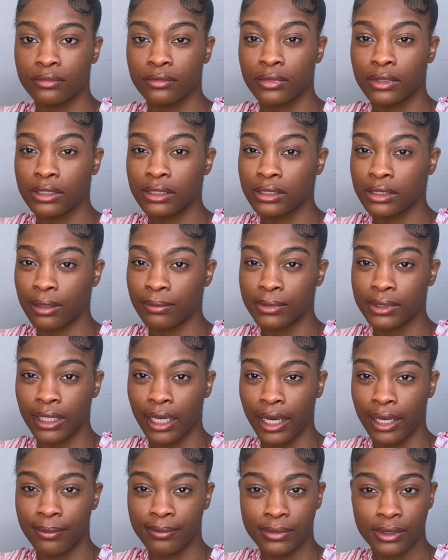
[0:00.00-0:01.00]

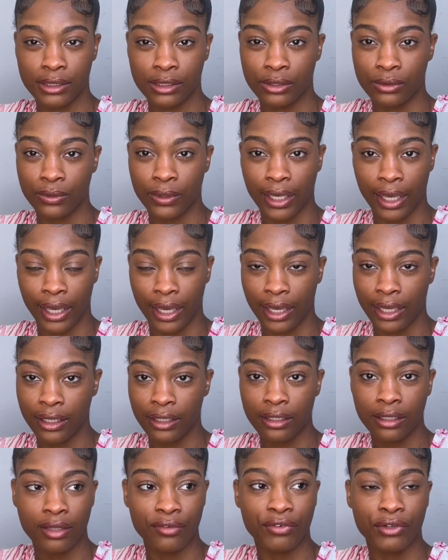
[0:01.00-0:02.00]
Sometimes you
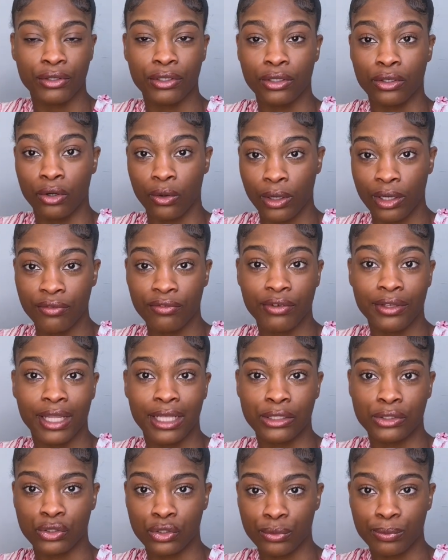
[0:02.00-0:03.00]
can, if you're going for
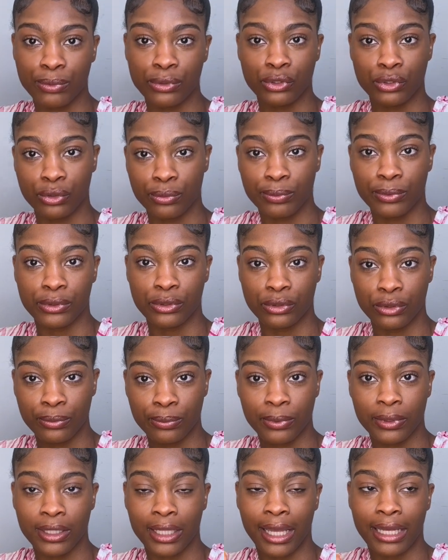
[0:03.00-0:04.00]
that
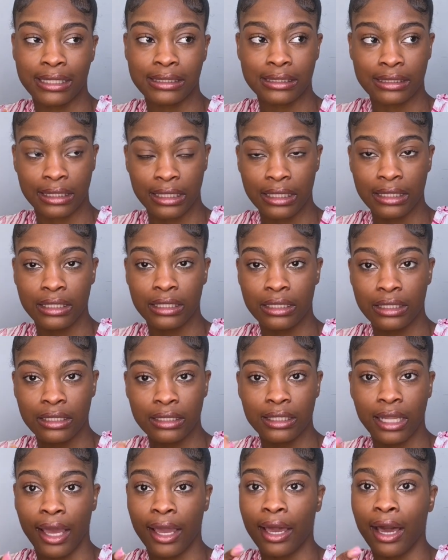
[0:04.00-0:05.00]
super like sleek look.
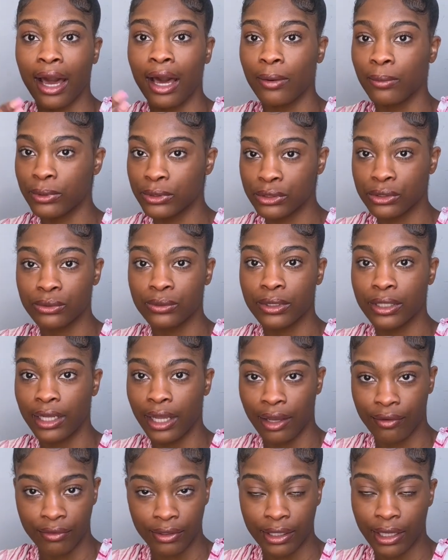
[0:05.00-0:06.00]
Like, I will do it
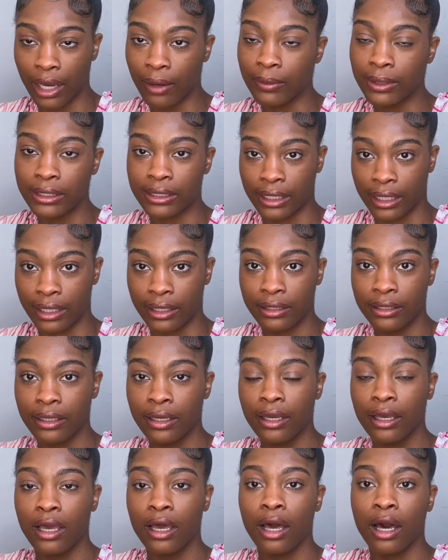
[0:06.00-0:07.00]
every now and then
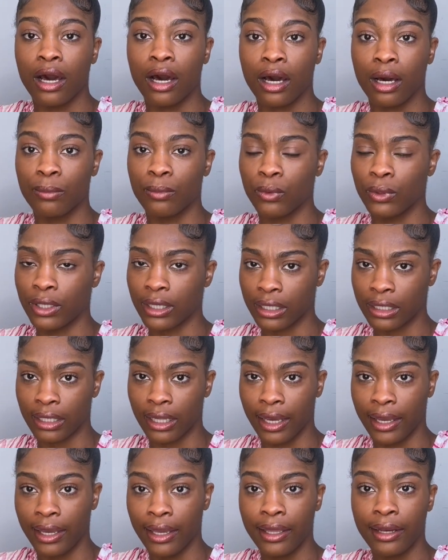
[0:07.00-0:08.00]
on a
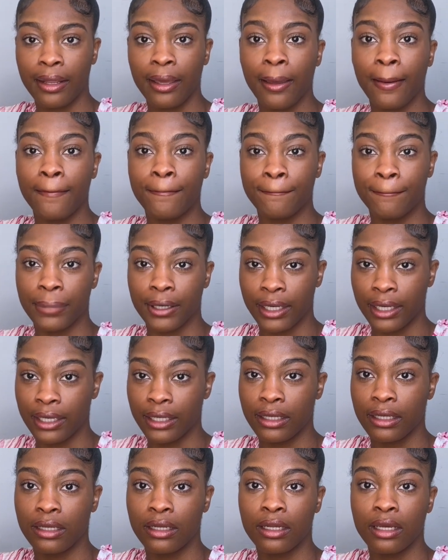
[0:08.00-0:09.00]
client,
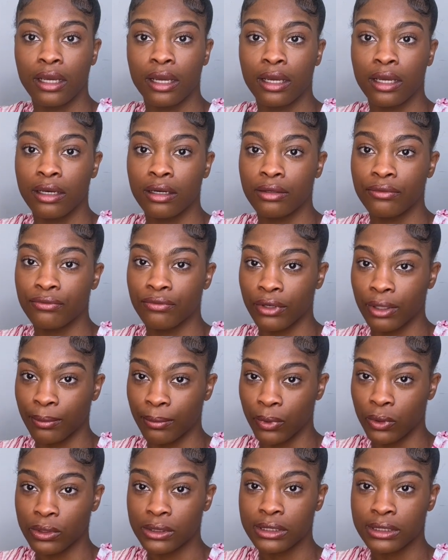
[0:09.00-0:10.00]
but for
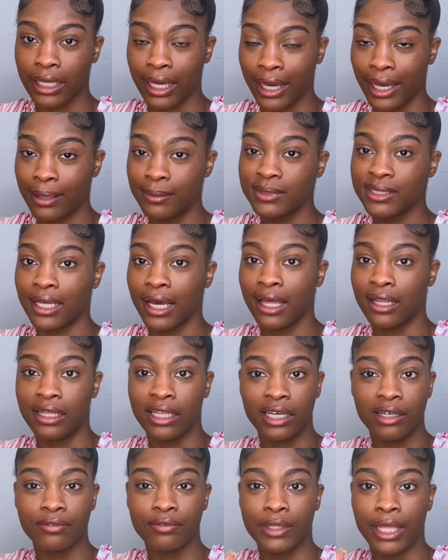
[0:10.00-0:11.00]
most times, I
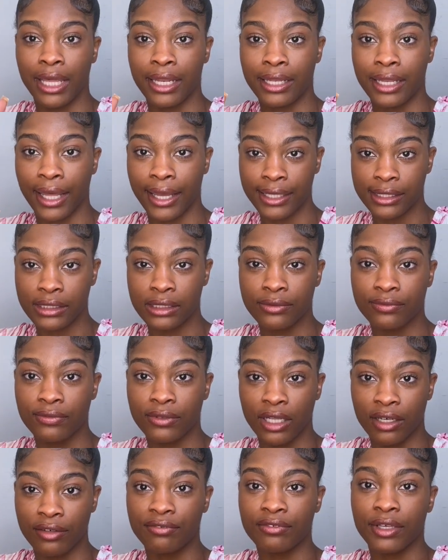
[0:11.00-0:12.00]
love that nice
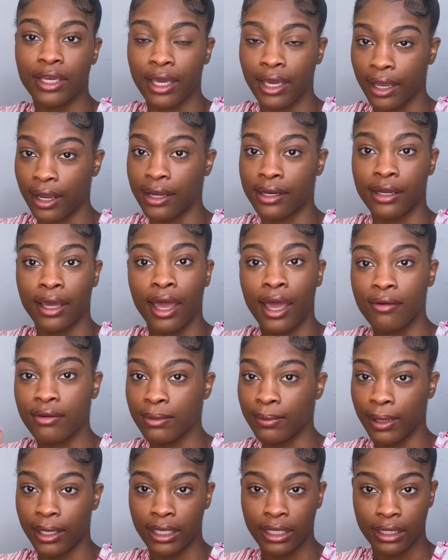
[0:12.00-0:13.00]
fluffy hair. Not
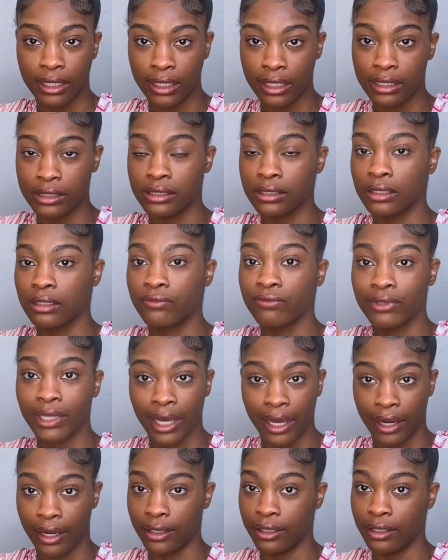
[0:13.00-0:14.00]
everybody needs a flat iron